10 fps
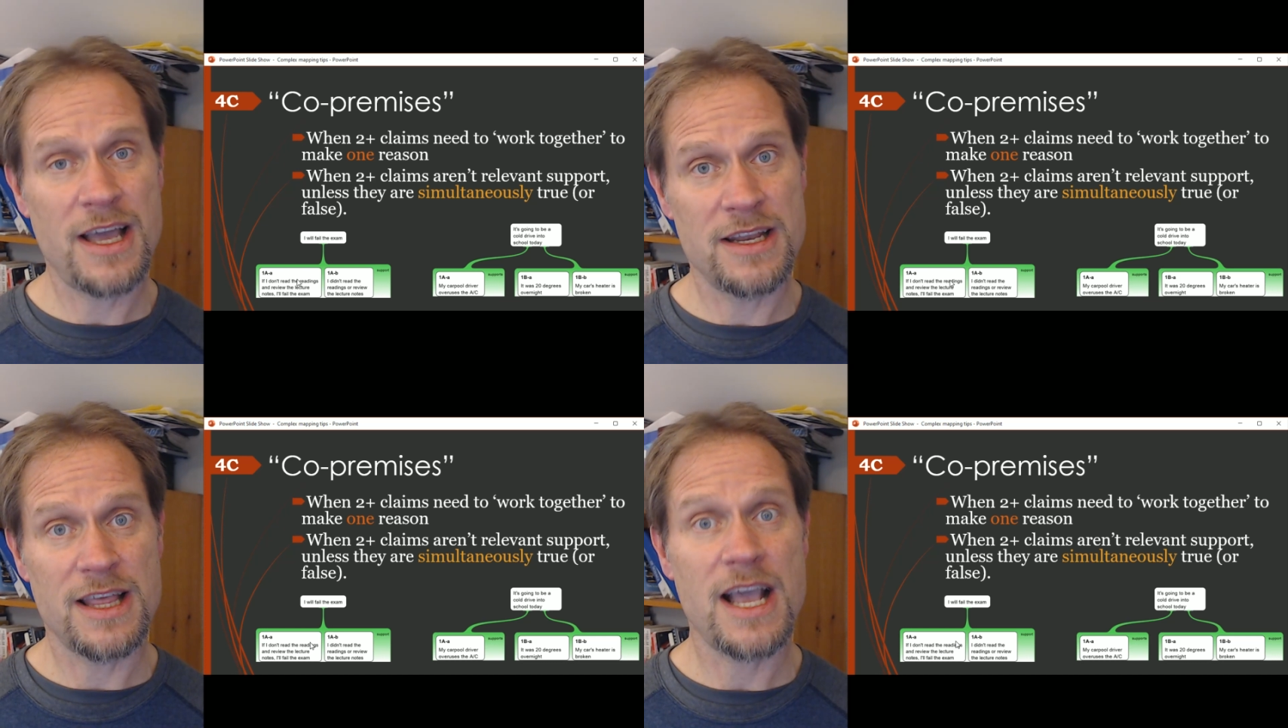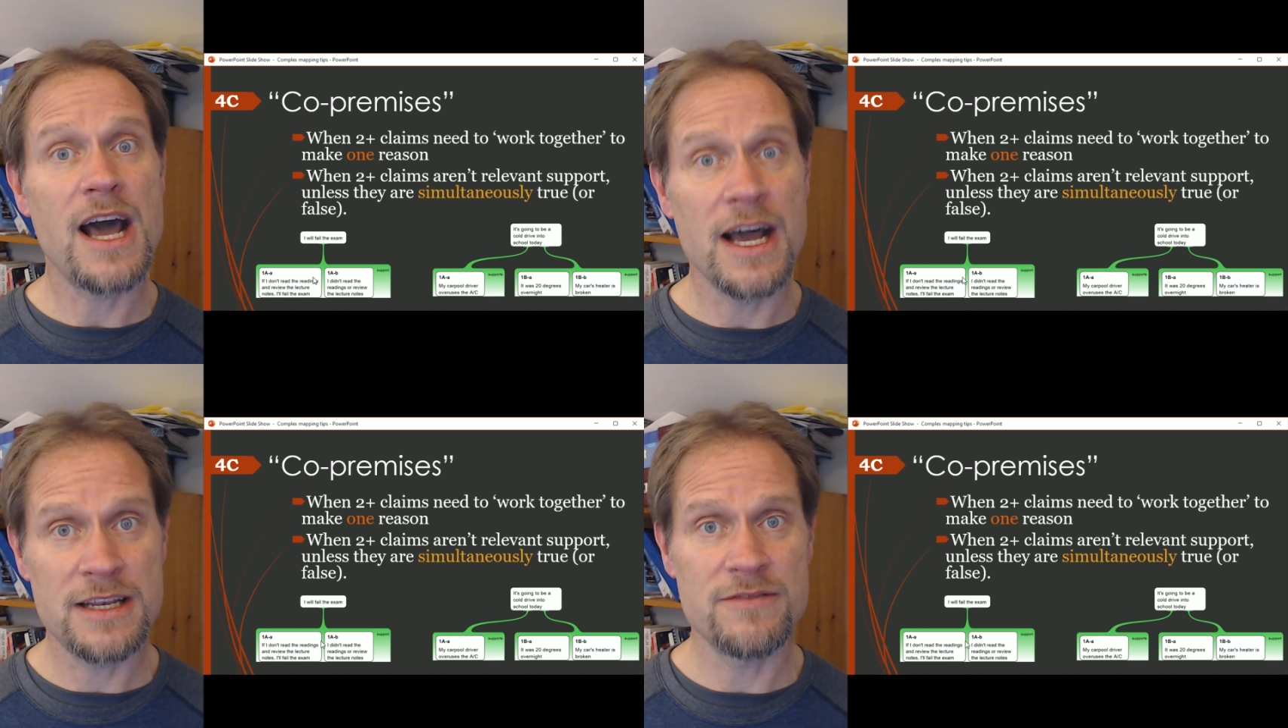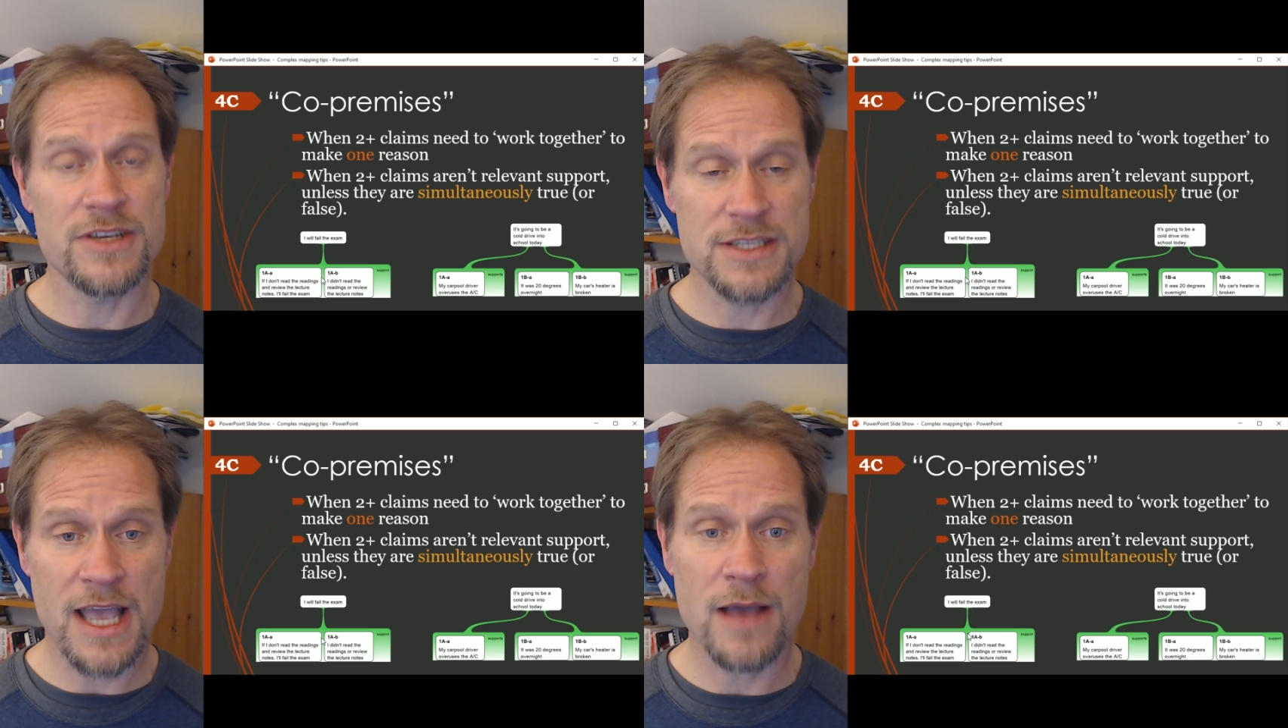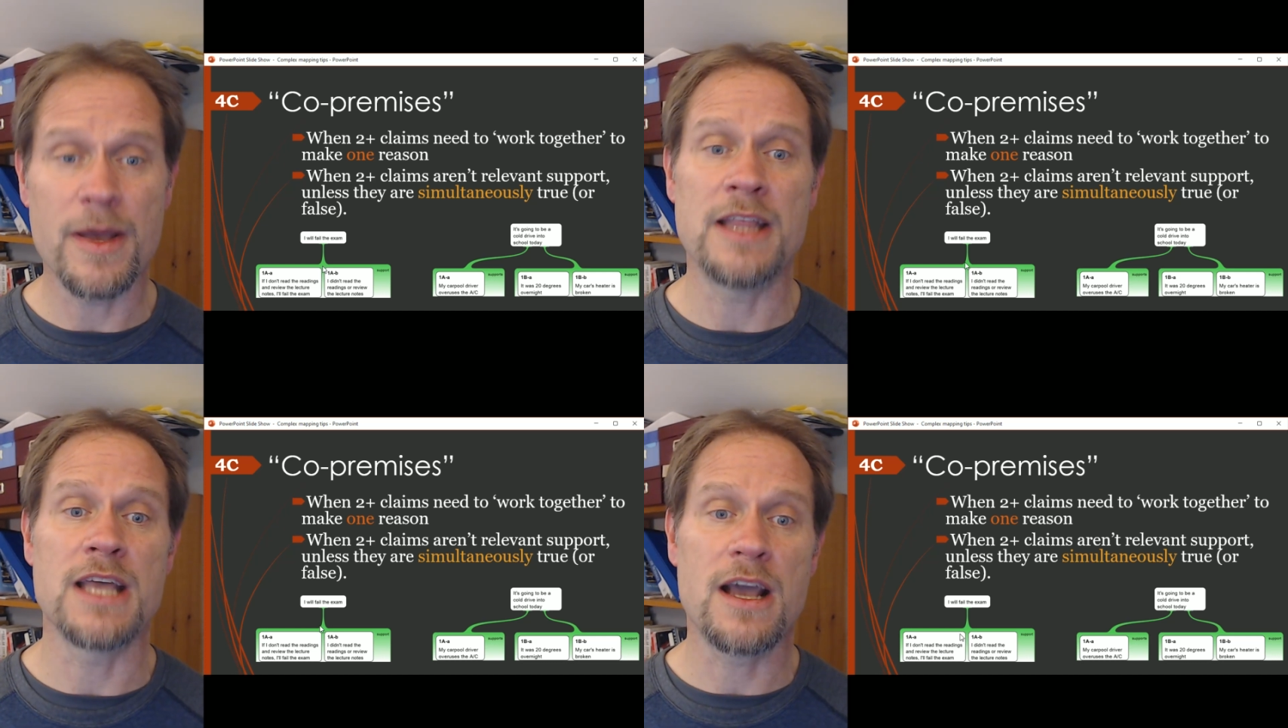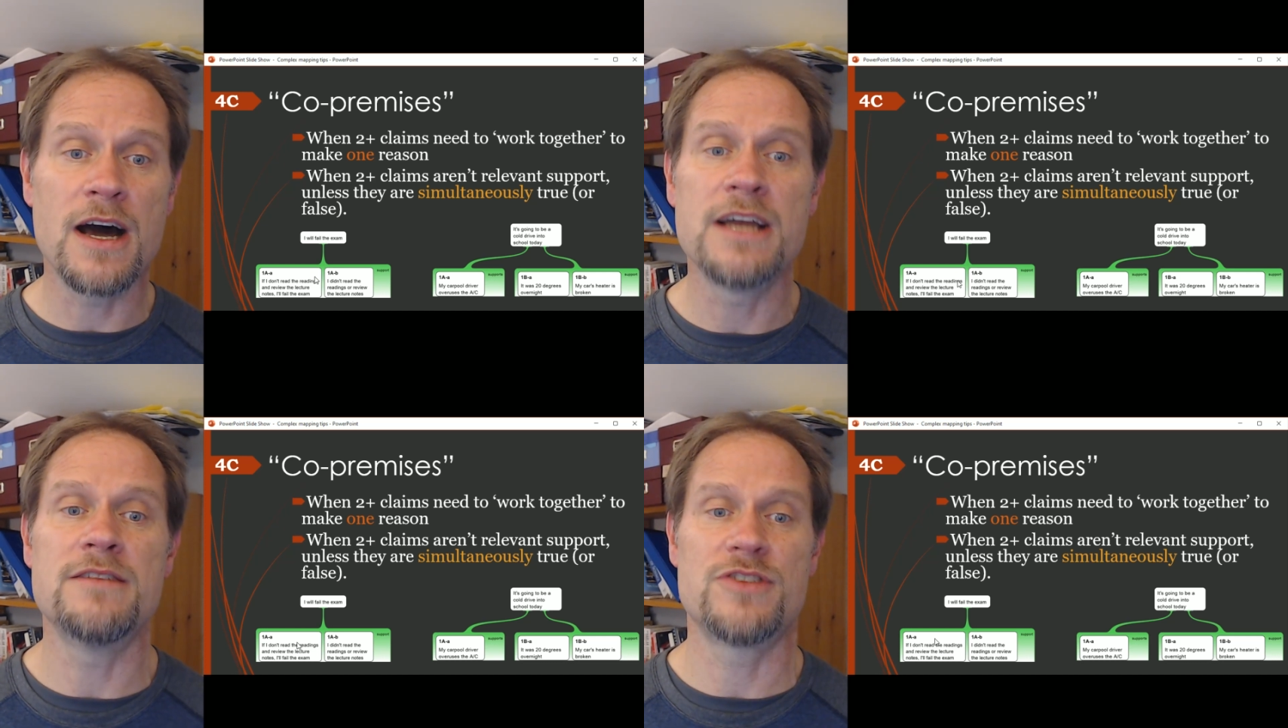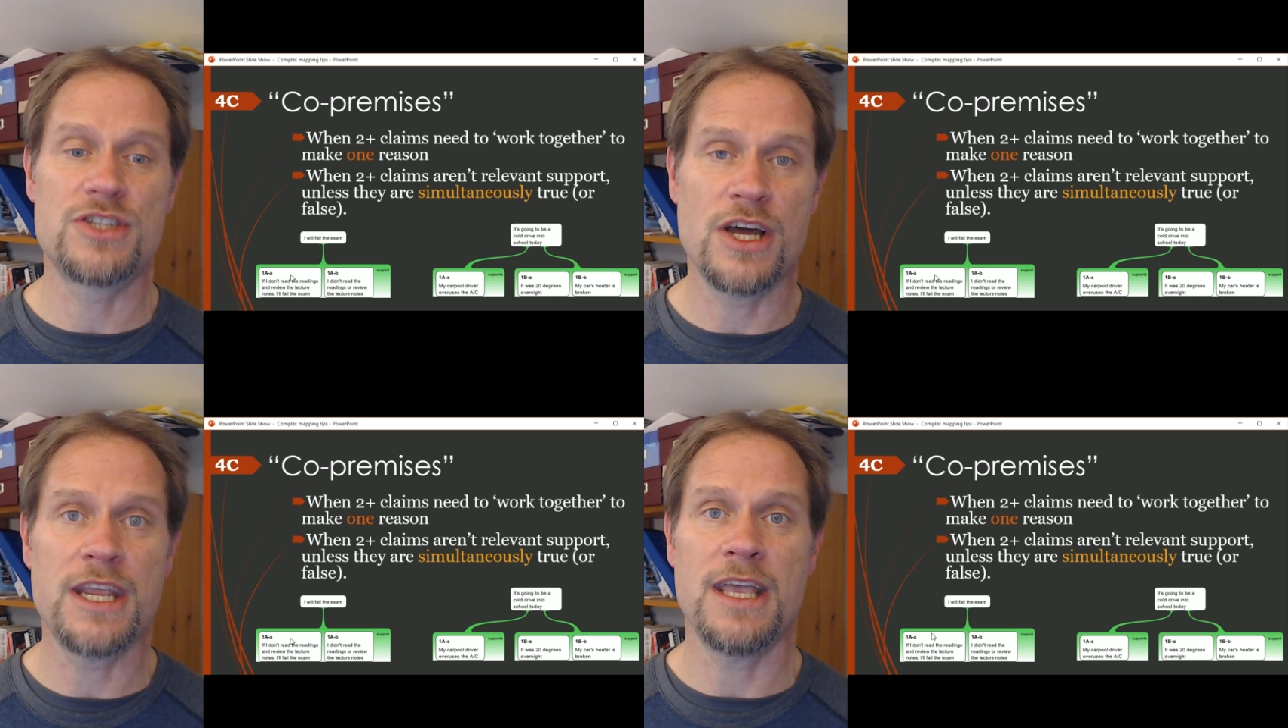kind of exam and the kind of studying